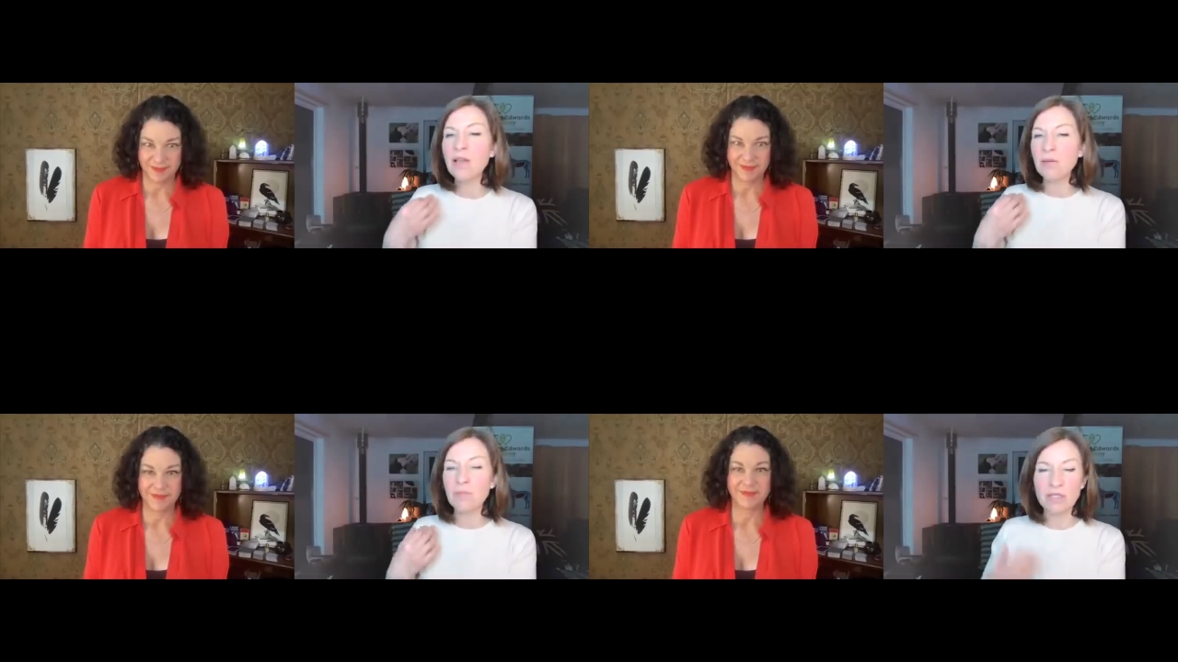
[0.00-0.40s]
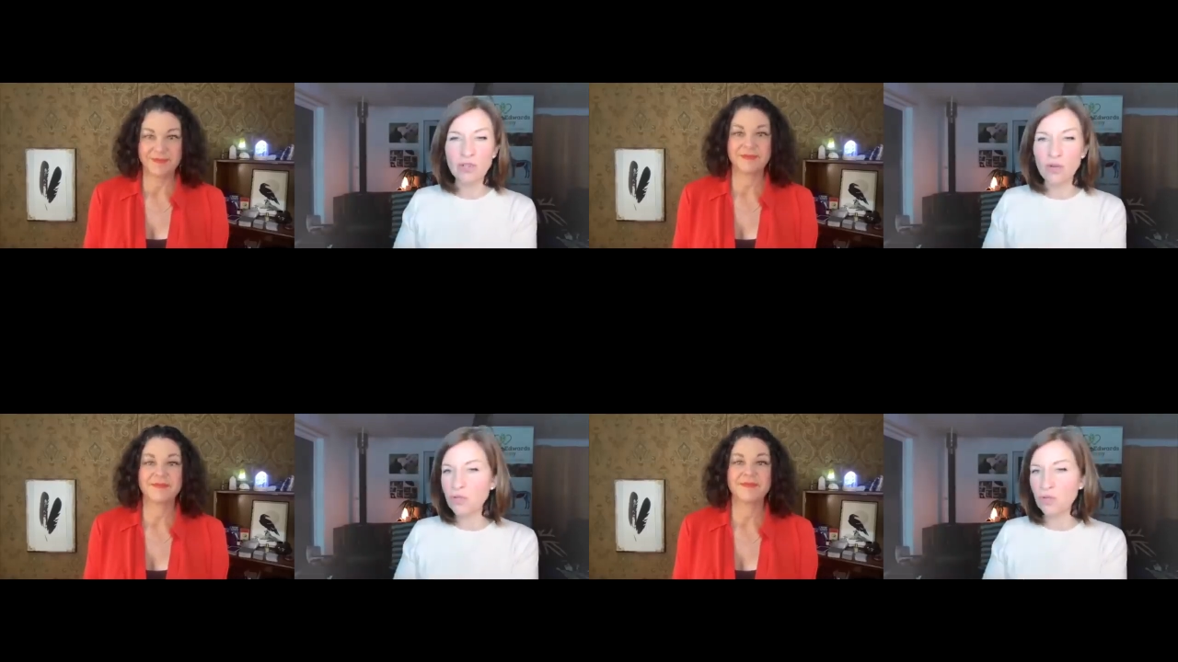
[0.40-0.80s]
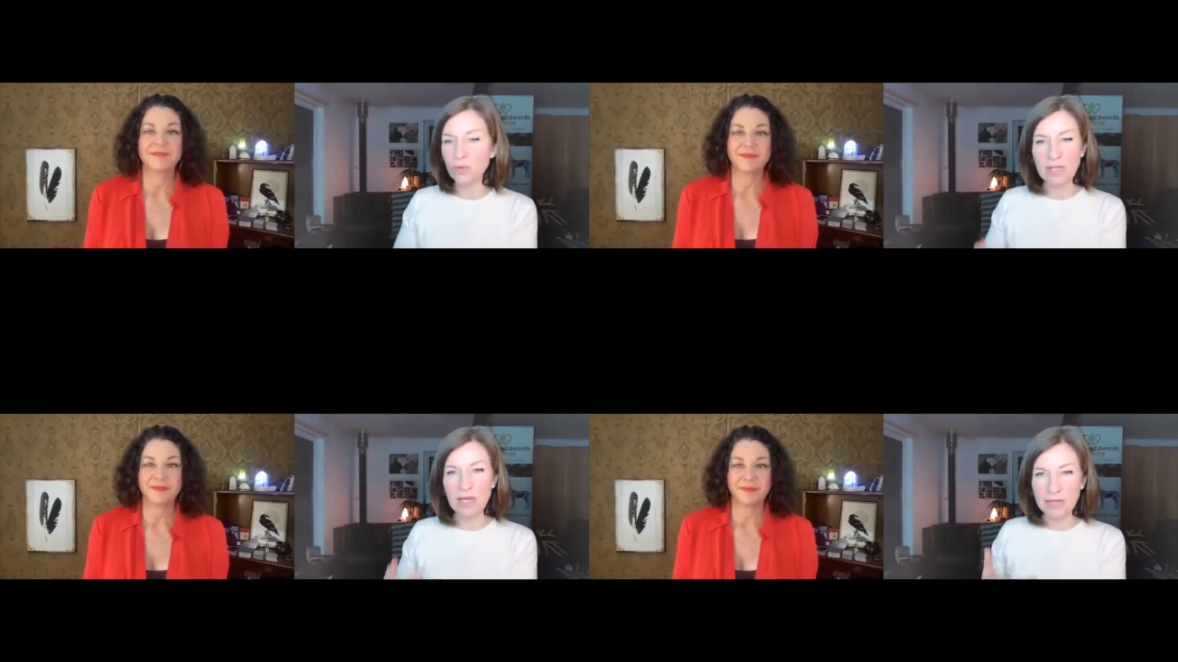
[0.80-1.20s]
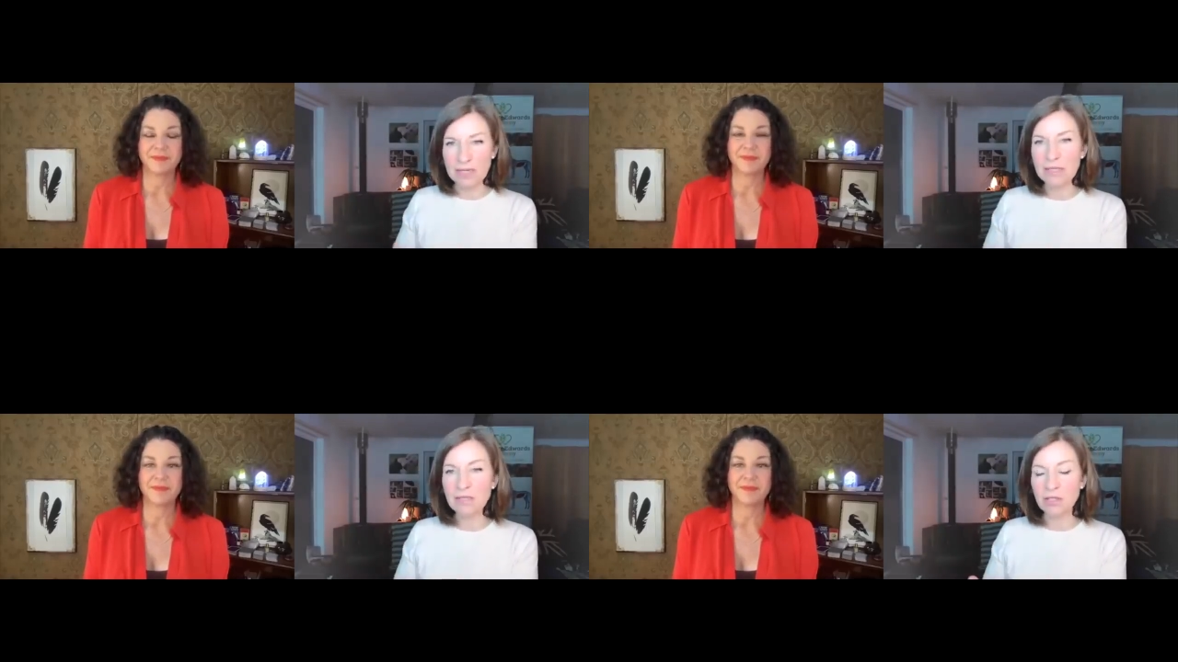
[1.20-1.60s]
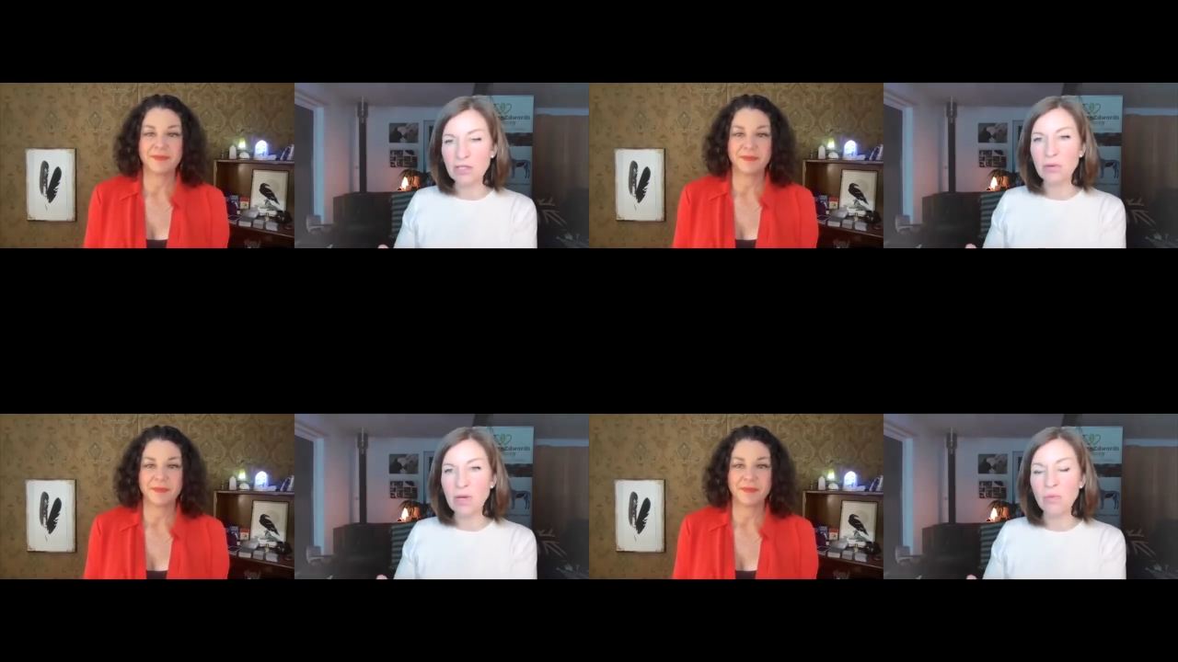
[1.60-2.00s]
Speaker 1: My dogs always have at least a
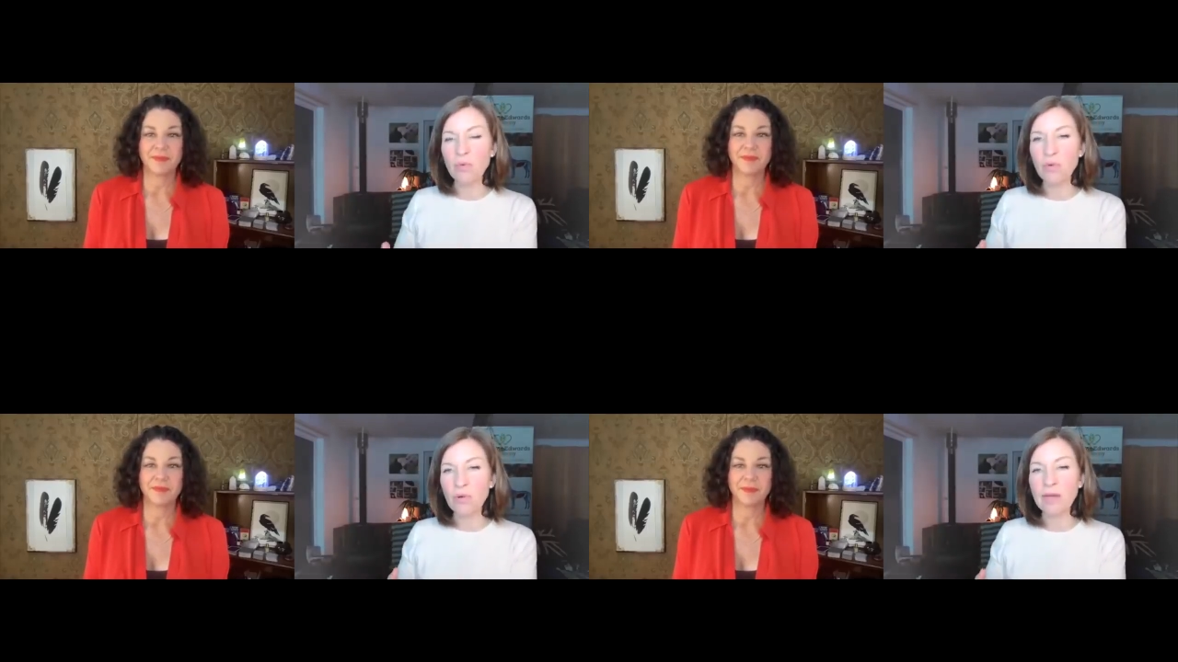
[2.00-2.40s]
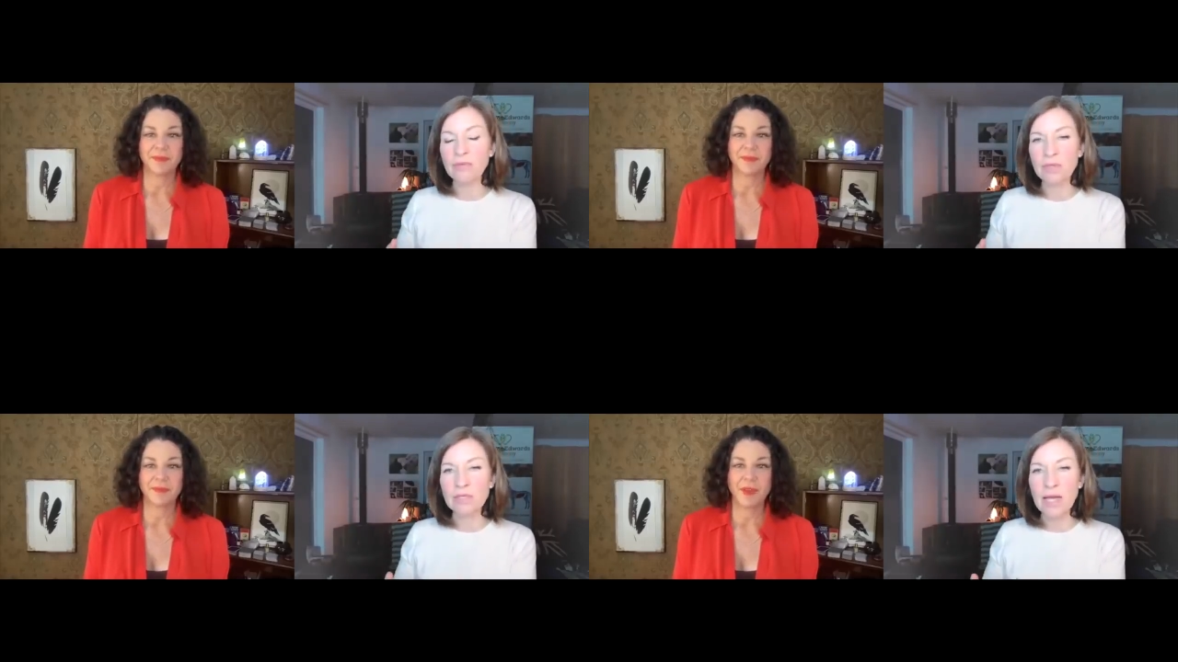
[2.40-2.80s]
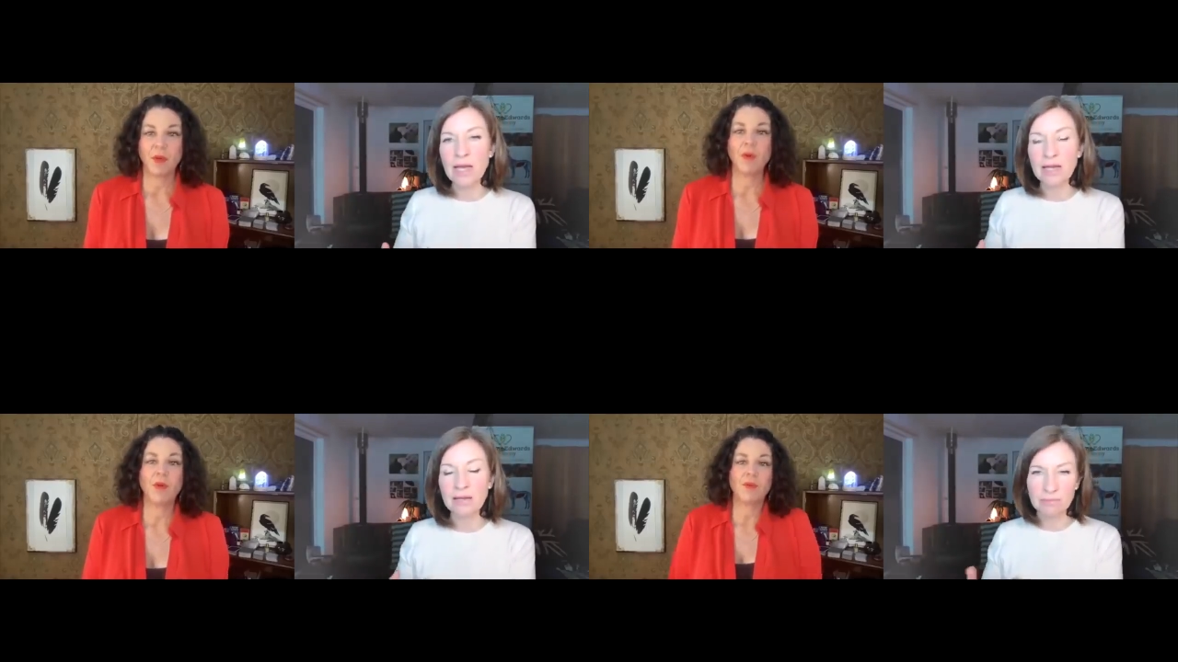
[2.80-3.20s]
two hour walk every day.